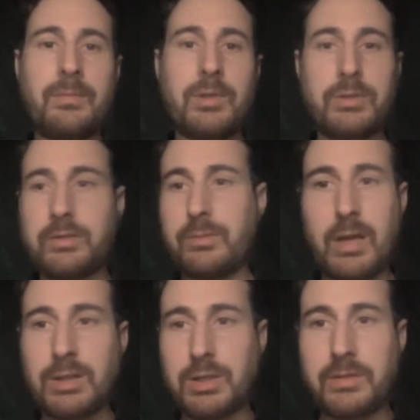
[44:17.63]
just as
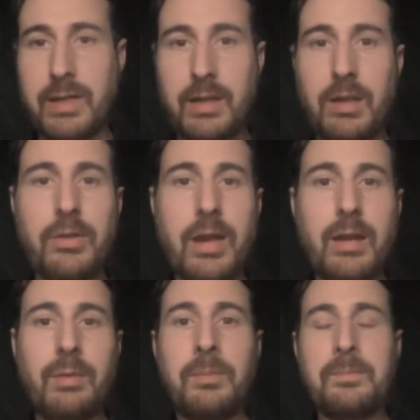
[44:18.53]
much as any other
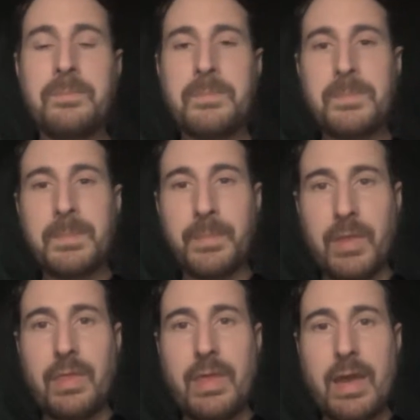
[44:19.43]
animal.
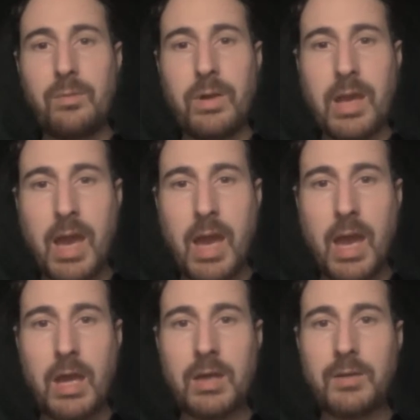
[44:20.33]
But then we
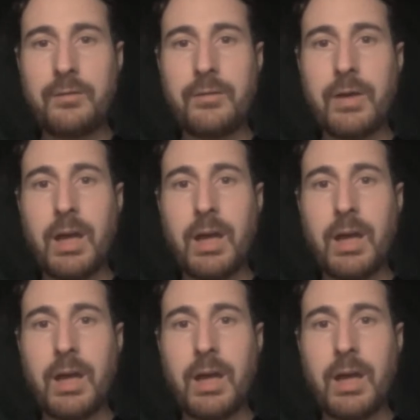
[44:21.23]
have